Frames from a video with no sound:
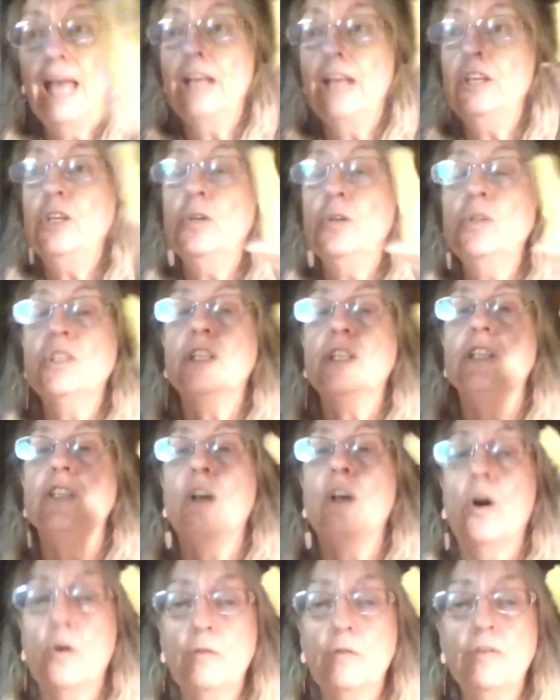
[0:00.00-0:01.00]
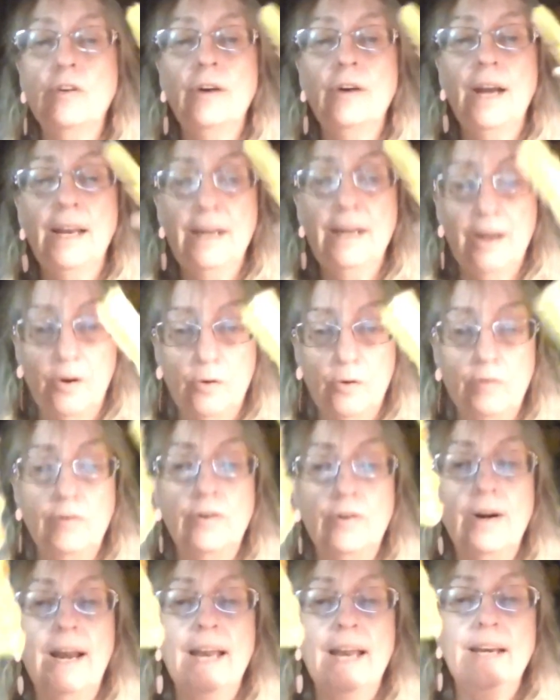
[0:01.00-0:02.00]
and use this over and
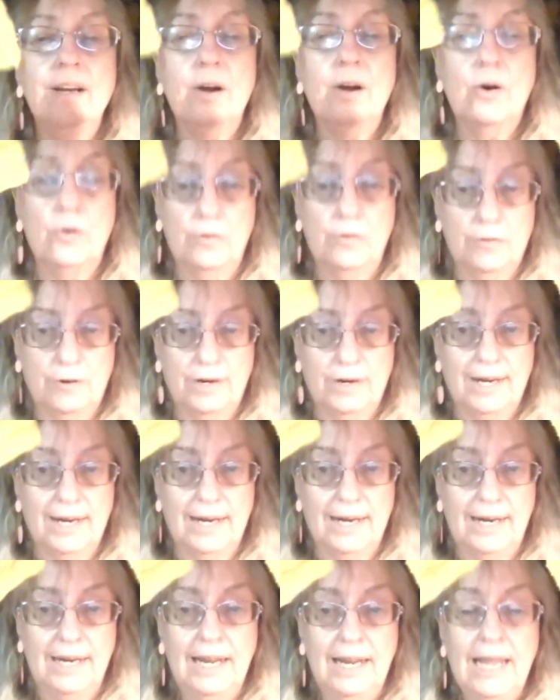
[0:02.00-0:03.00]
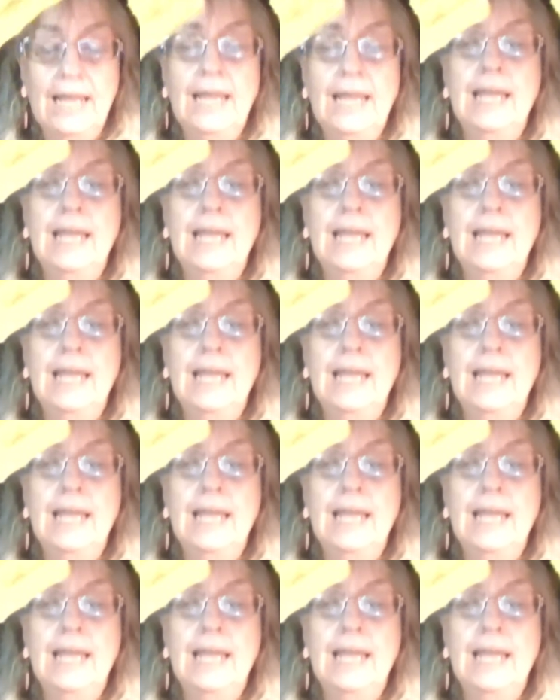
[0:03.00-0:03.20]
over and over again.